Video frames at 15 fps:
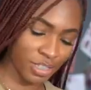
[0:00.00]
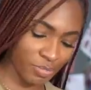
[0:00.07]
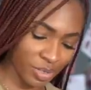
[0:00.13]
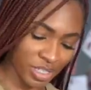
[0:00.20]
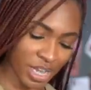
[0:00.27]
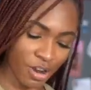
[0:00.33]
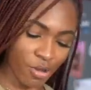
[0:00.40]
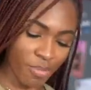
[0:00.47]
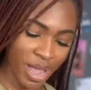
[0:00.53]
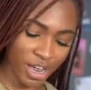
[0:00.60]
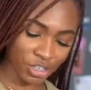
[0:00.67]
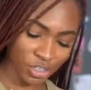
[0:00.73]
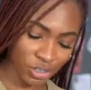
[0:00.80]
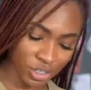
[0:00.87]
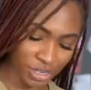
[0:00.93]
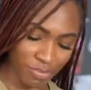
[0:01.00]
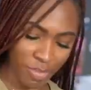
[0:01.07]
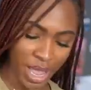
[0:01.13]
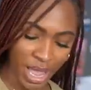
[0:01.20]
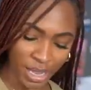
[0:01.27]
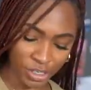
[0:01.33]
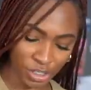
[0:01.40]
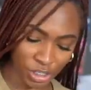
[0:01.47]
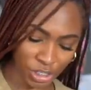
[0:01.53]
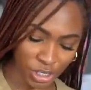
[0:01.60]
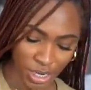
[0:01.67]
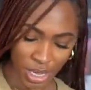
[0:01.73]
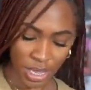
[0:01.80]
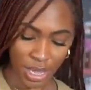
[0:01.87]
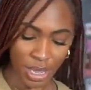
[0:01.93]
the potato masher to mash
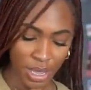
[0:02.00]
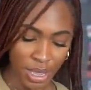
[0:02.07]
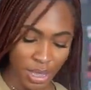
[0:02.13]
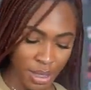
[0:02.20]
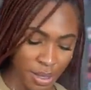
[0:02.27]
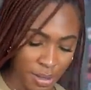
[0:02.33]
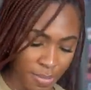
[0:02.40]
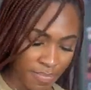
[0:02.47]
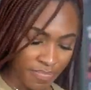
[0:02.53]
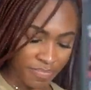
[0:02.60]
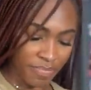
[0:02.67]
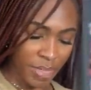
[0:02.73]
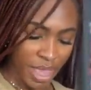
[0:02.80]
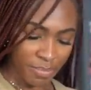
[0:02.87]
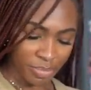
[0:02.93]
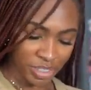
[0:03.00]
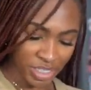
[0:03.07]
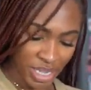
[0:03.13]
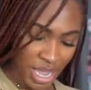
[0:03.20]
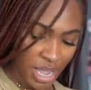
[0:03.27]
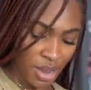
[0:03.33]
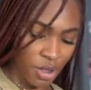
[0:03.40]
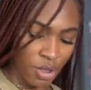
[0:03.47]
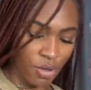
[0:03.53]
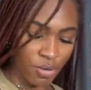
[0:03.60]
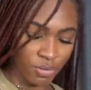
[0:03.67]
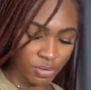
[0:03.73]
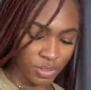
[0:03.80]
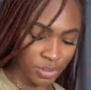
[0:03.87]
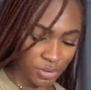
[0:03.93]
my
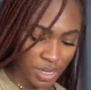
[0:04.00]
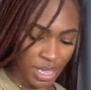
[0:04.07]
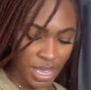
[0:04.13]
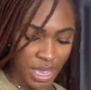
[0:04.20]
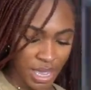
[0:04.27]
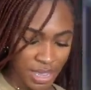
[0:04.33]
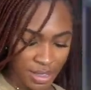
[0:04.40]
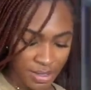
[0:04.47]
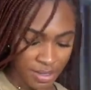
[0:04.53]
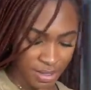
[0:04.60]
potatoes, okay?